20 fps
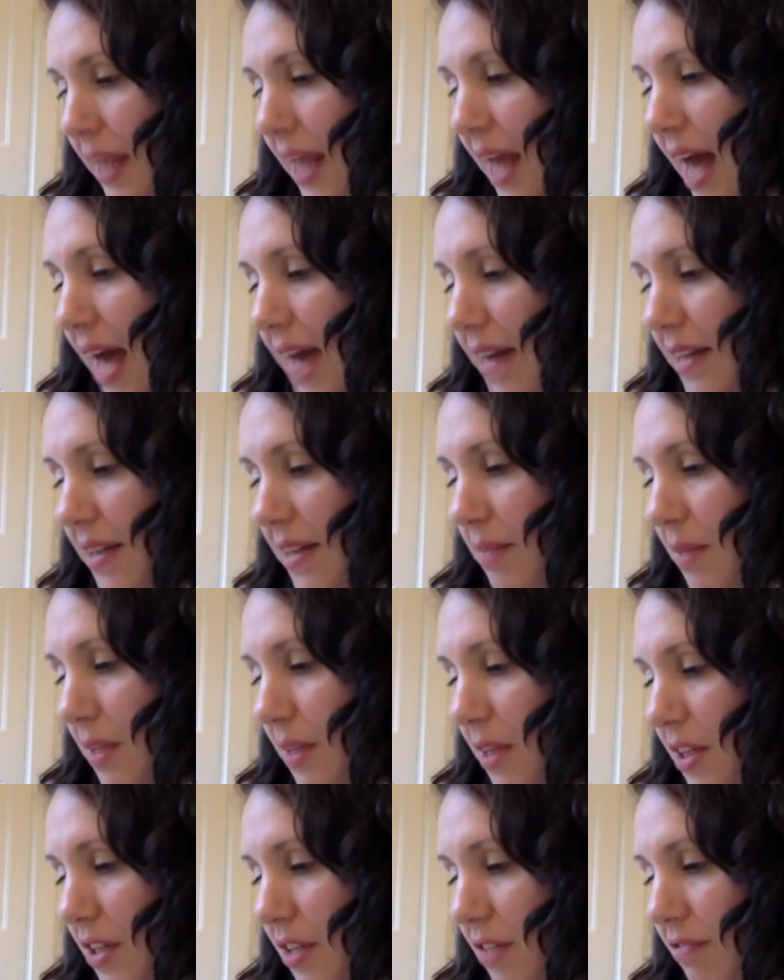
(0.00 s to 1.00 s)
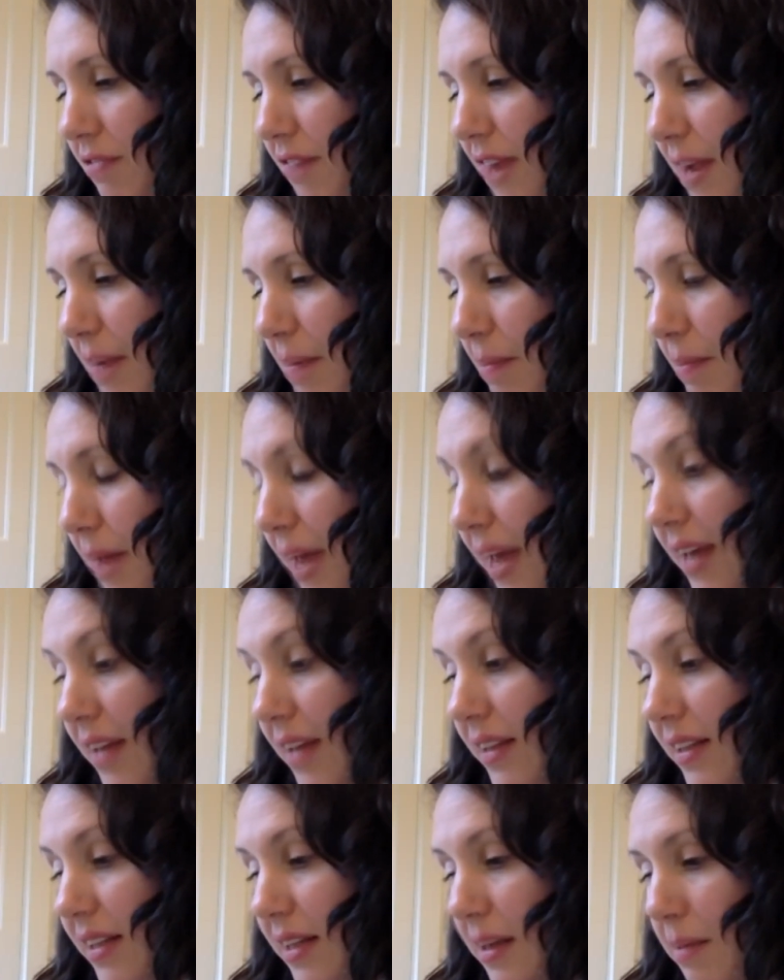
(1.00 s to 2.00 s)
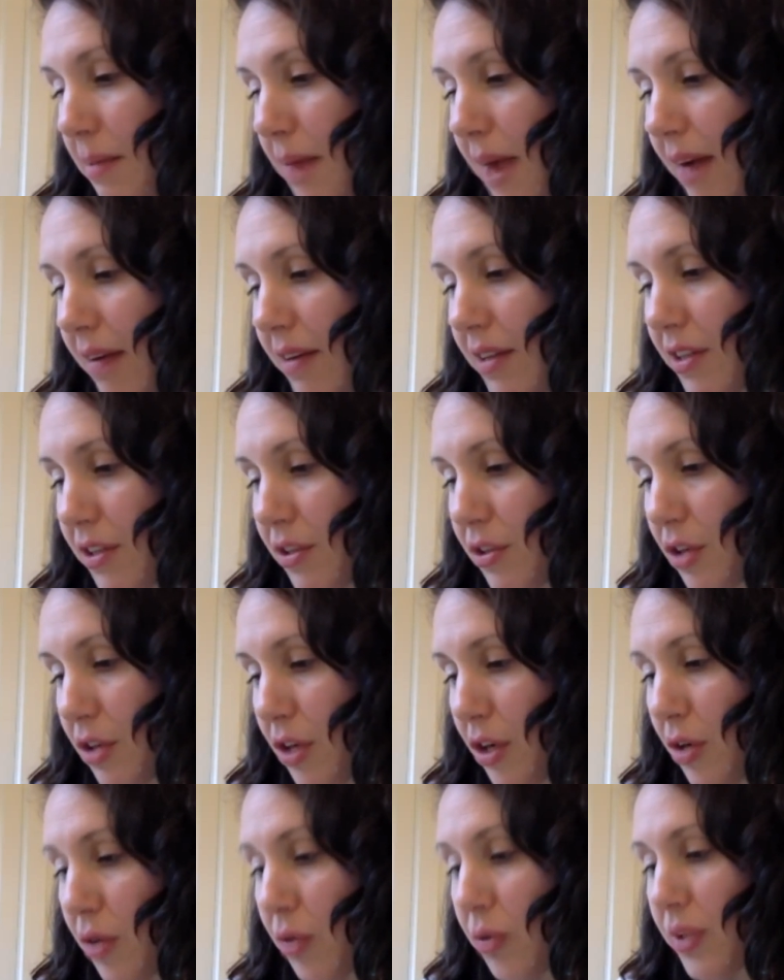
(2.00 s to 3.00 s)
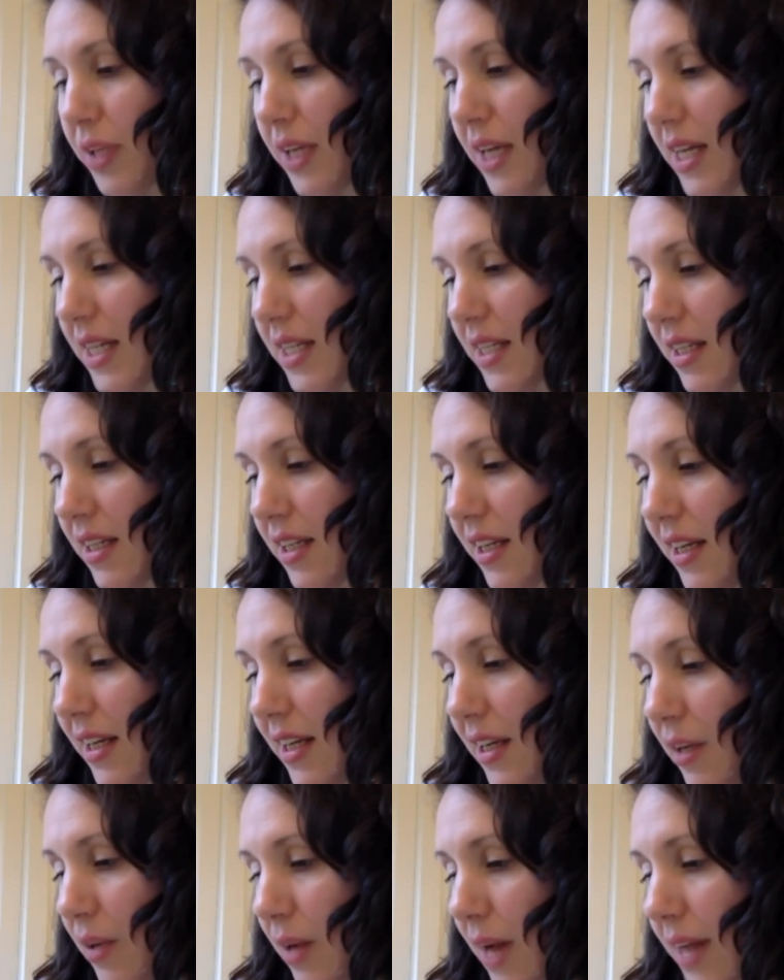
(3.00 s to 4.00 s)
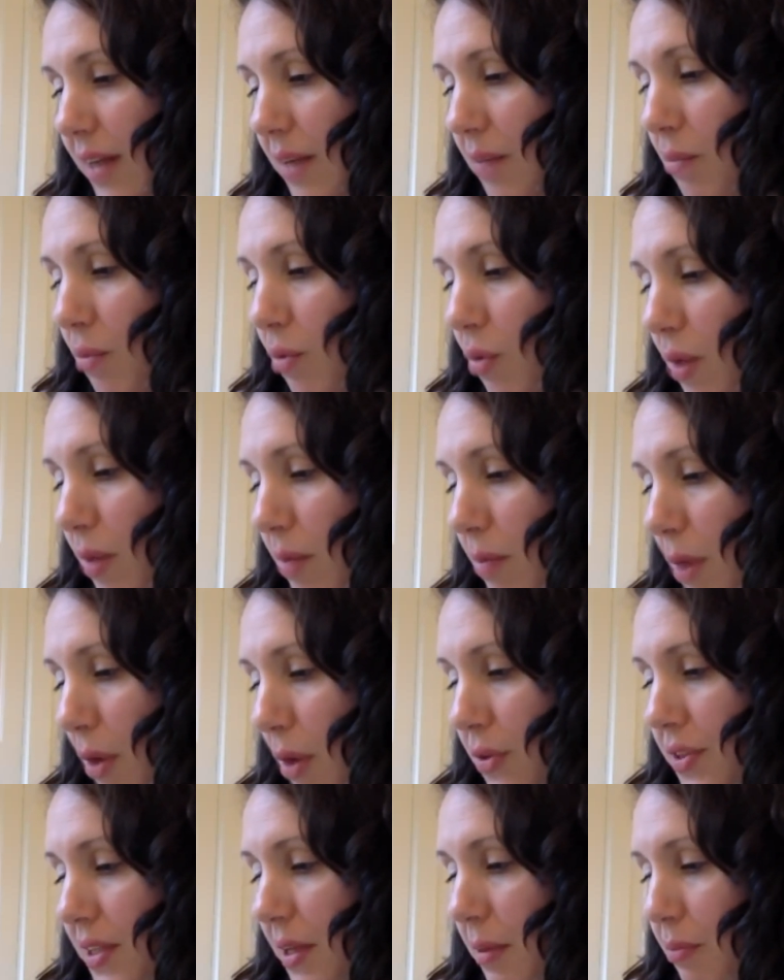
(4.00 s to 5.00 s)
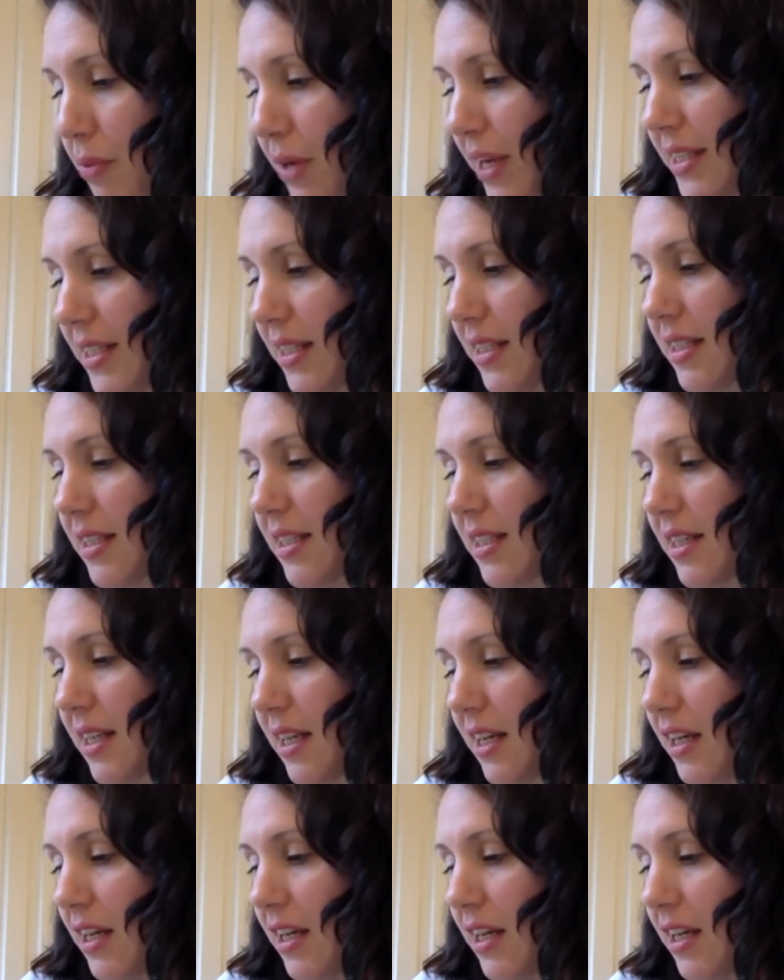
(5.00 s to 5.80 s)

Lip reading: Anna's miniature frame paled in comparison to her older cousin, who had a more imposing presence.